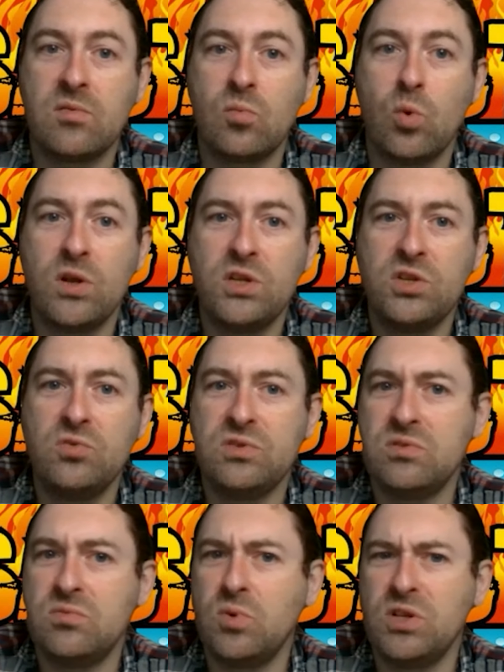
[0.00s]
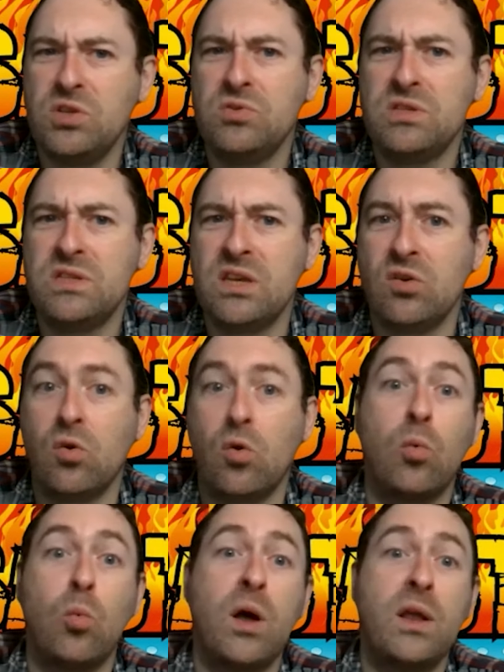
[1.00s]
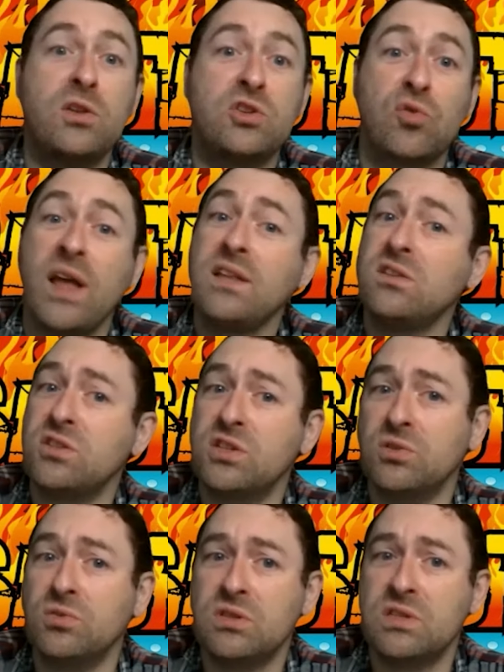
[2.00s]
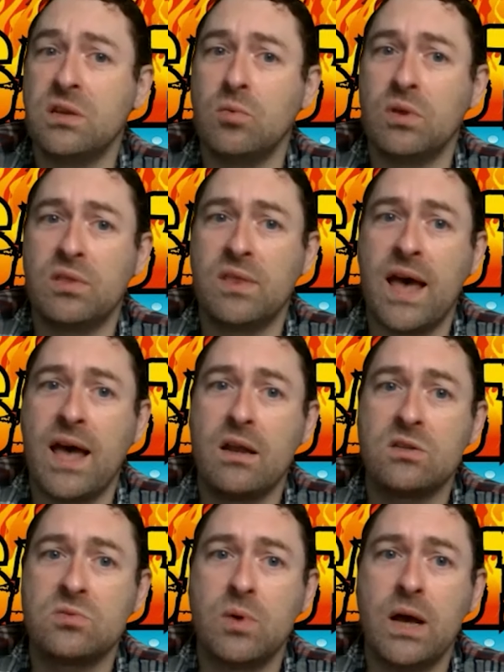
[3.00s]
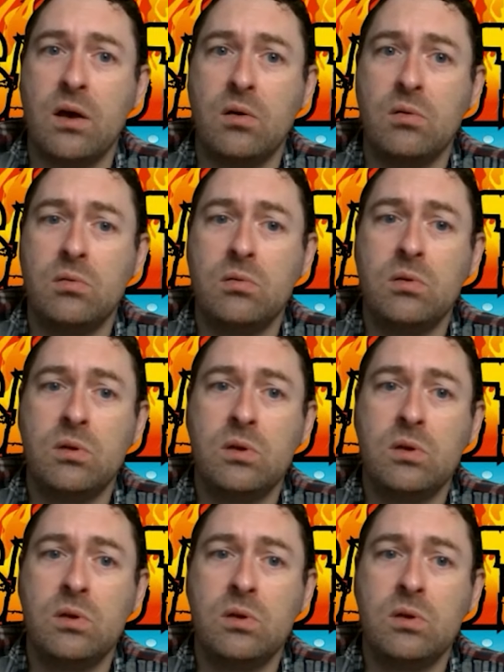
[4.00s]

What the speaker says: What do you see, or what trends do you see with that as well?